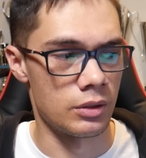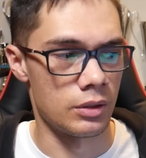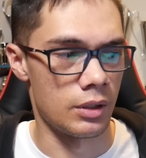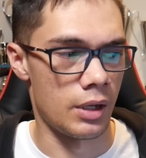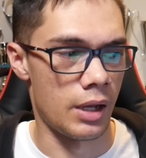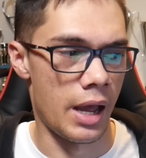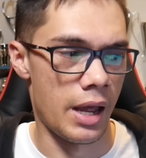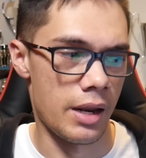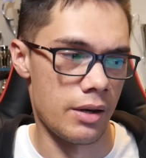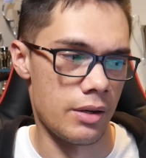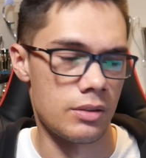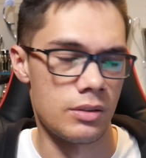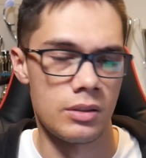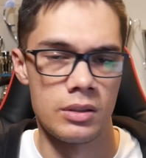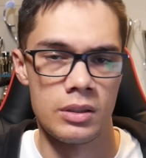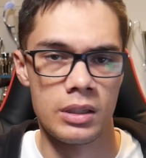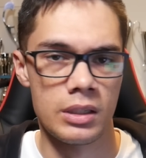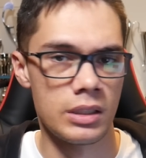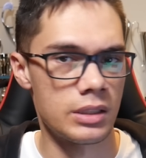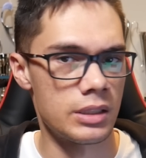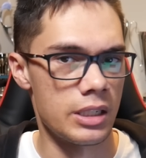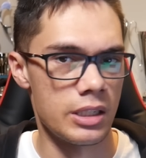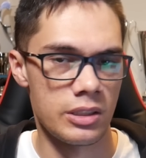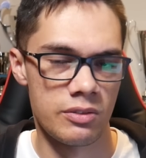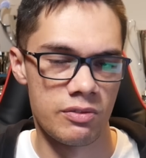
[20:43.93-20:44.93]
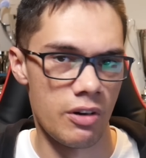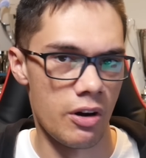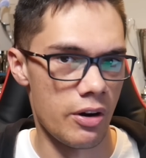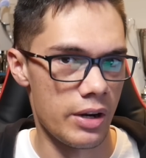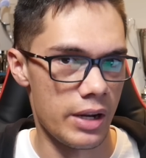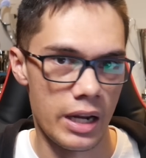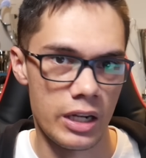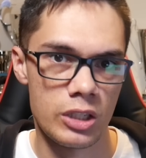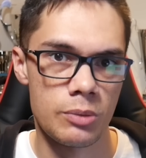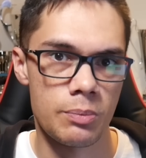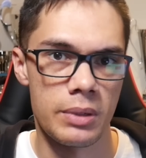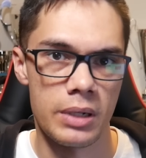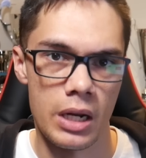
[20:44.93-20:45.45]
And you can see it's very
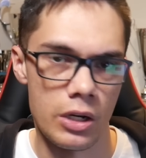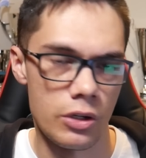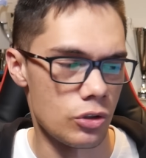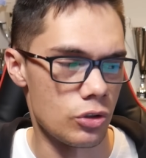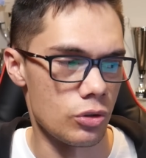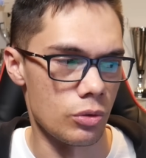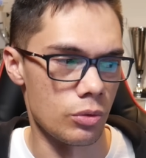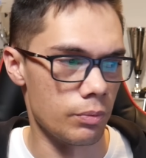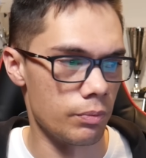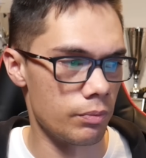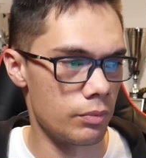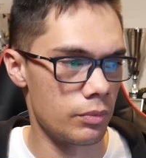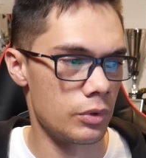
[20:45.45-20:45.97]
exponential.